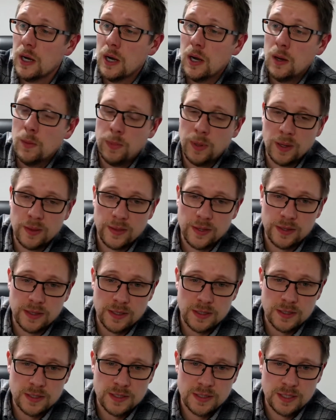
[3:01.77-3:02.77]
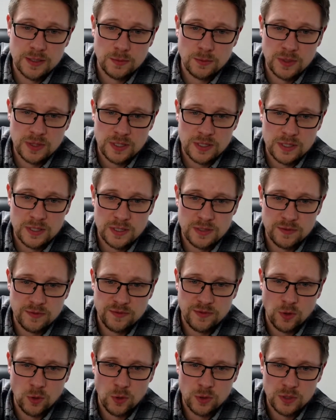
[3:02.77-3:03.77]
But there he is with his
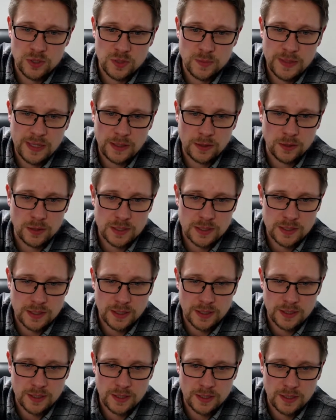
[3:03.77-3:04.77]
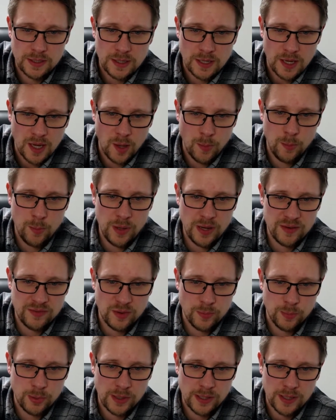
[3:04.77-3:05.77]
phone. To me, it looks like a bit of a
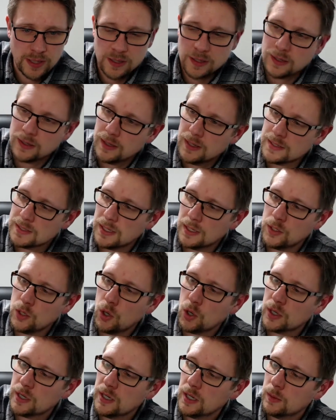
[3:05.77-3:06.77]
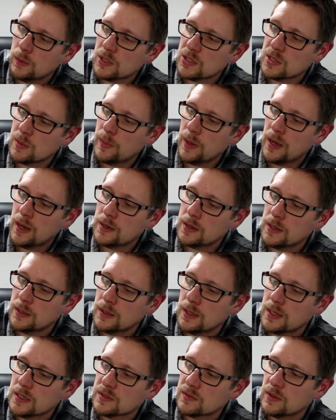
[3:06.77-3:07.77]
brick. Is it a Nokia, which the battery will
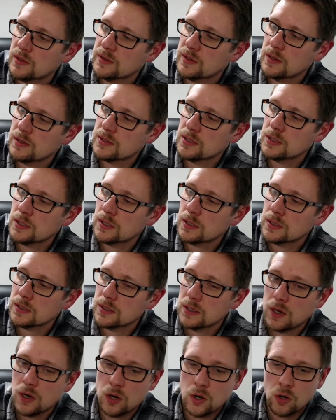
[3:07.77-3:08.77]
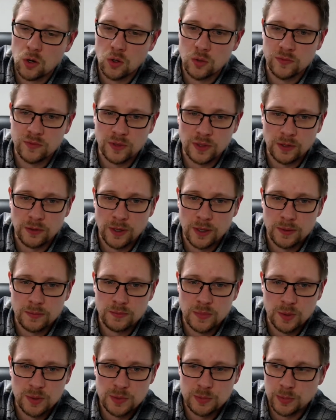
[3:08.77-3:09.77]
last for 1,000 years? Hopefully, right?
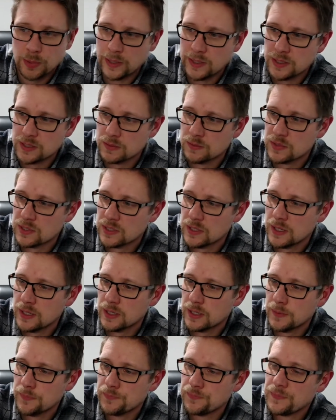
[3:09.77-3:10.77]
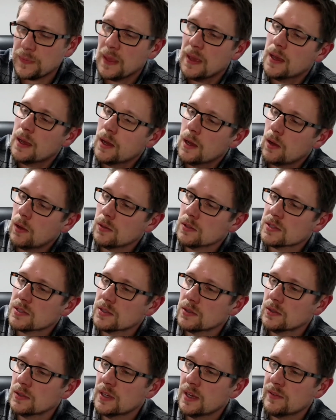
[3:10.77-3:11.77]
Maybe he's playing some Snake.
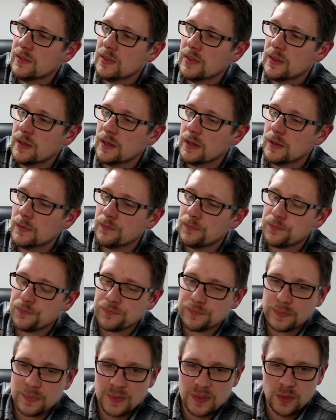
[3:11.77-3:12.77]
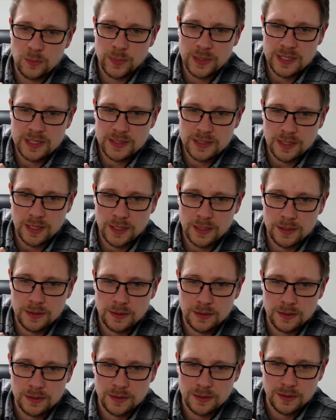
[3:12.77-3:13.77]
Also, given the peace sign,
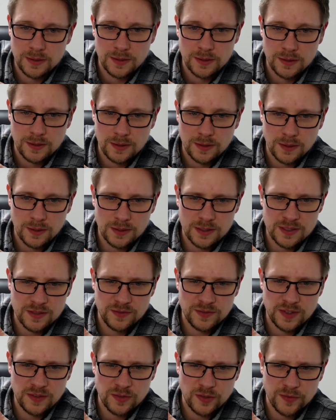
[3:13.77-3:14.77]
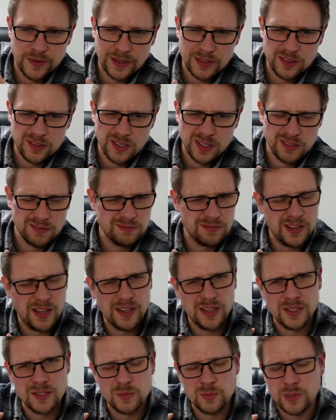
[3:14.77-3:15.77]
or is it V for victory? I
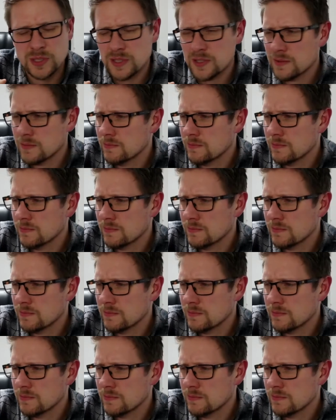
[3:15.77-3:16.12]
think it's peace.